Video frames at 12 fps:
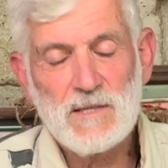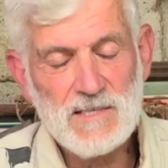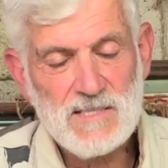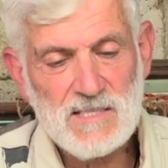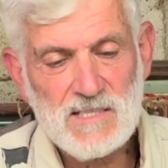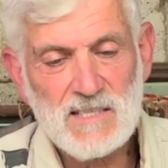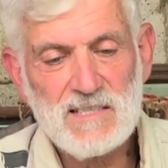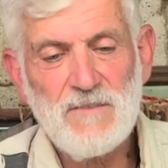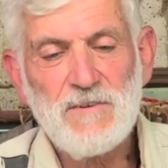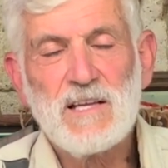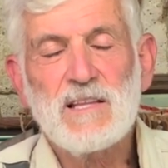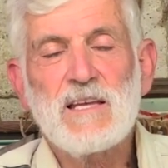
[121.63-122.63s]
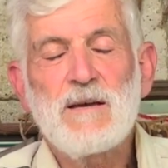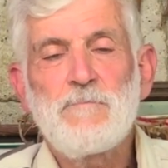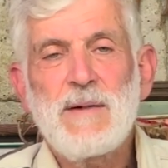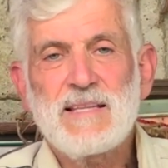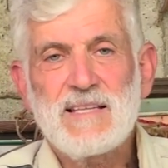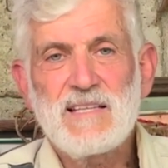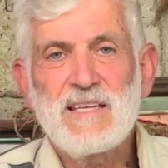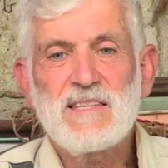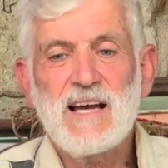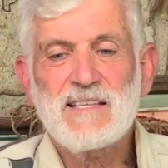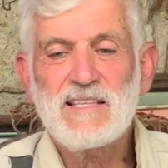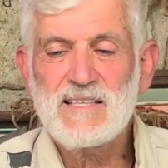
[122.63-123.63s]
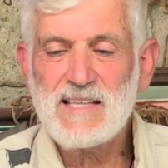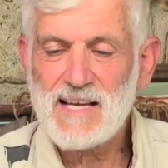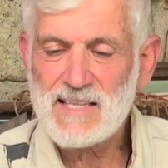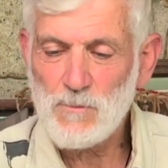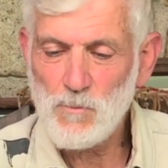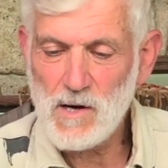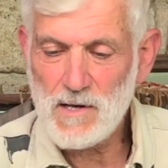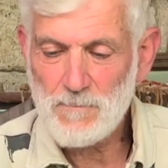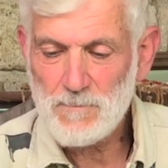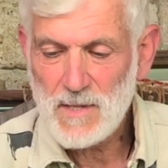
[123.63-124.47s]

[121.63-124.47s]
least significantly amended in 1991.